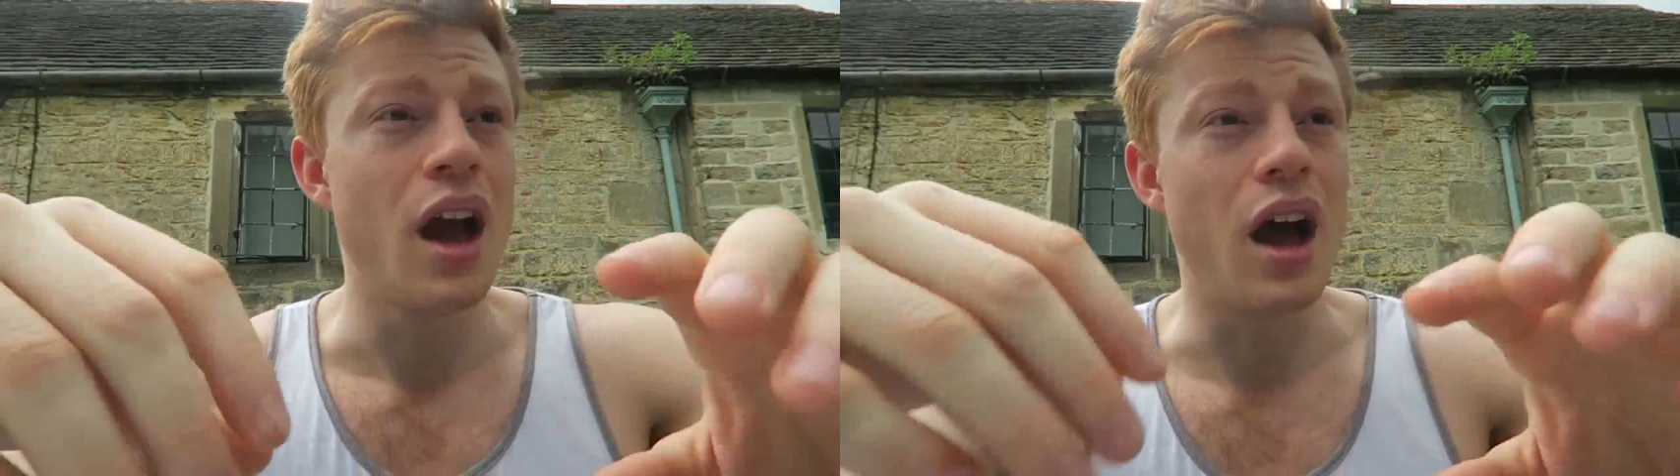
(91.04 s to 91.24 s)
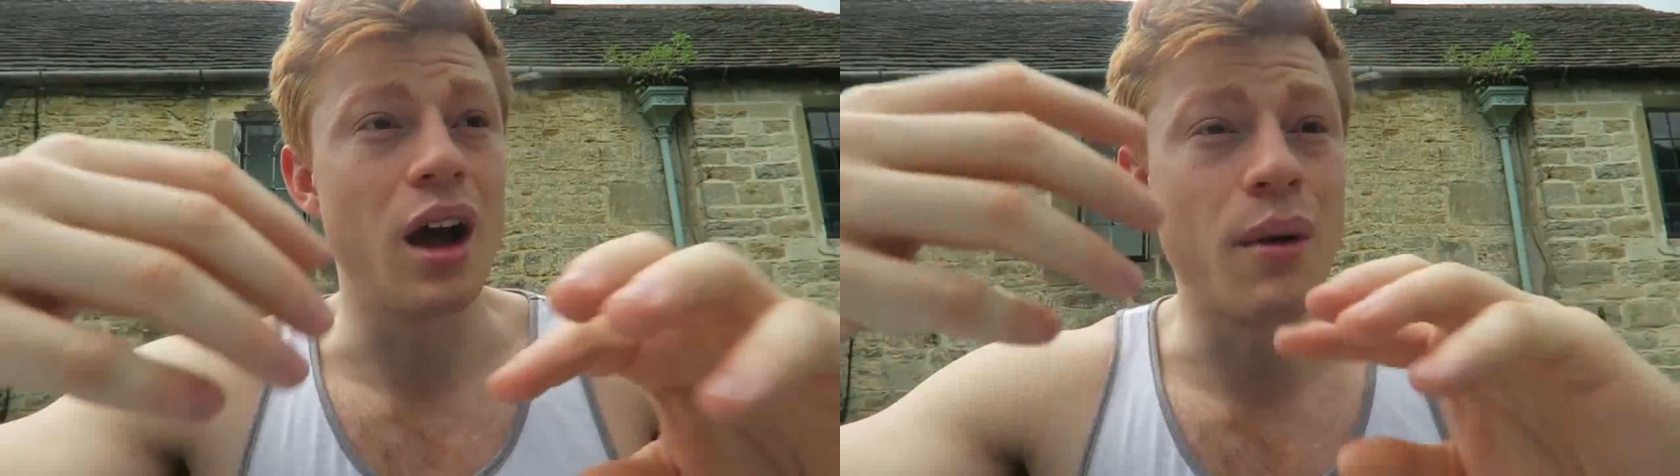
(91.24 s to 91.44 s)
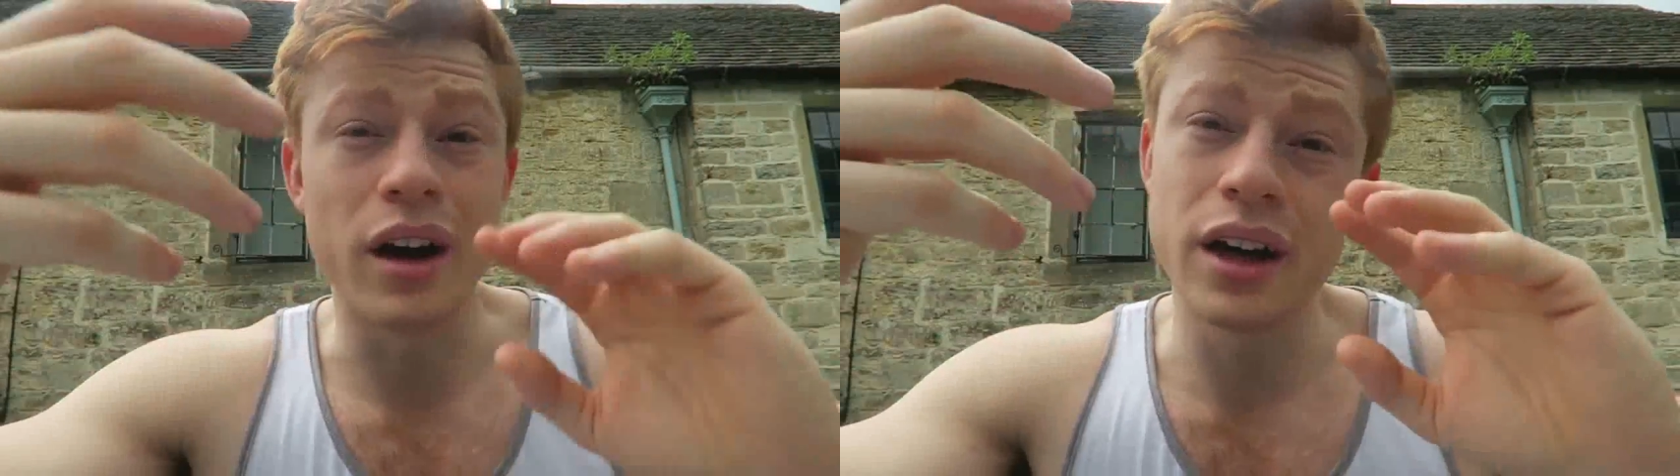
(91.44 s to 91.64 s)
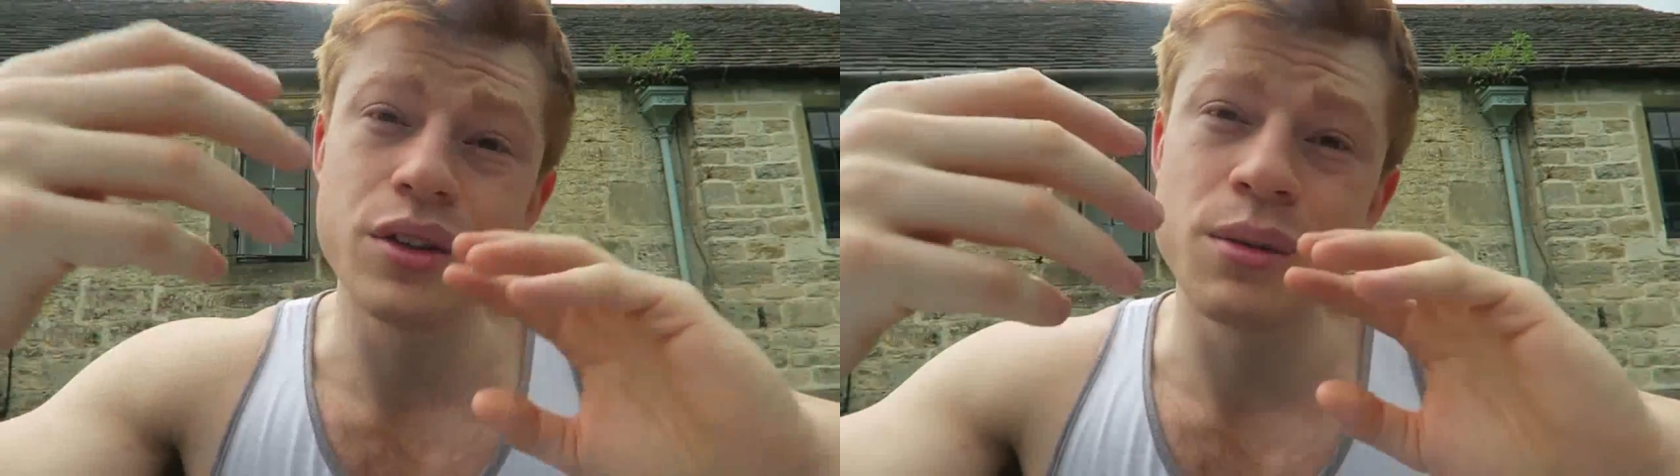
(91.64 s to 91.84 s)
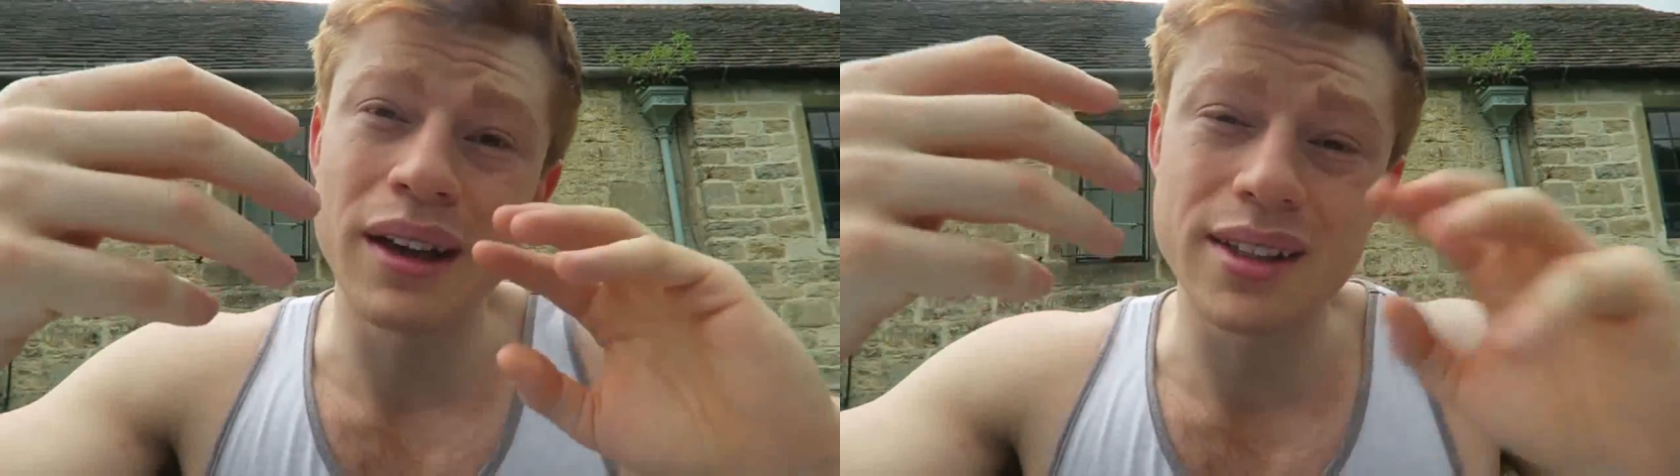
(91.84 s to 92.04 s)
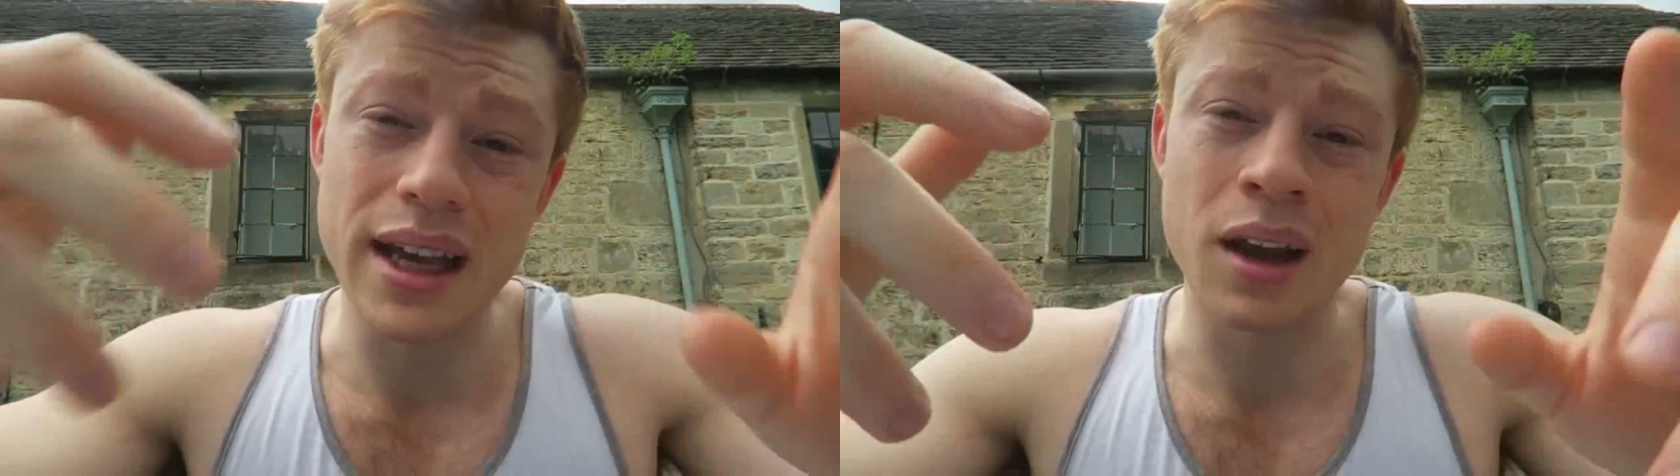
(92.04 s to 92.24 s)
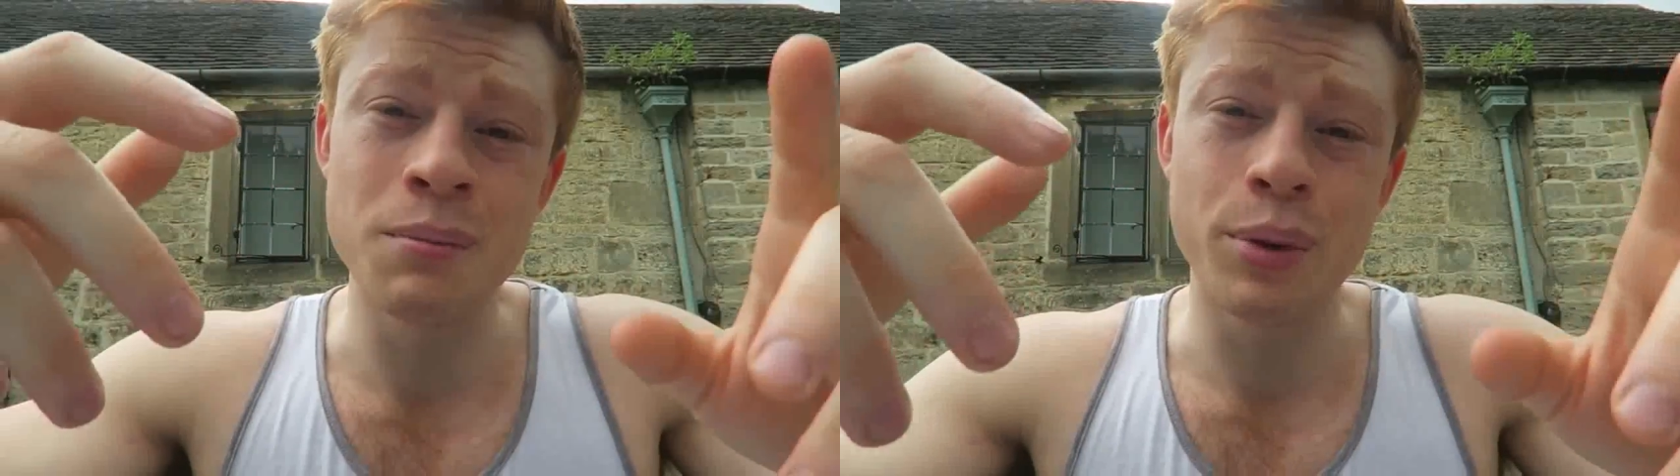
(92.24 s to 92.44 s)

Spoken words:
I'm going to do my second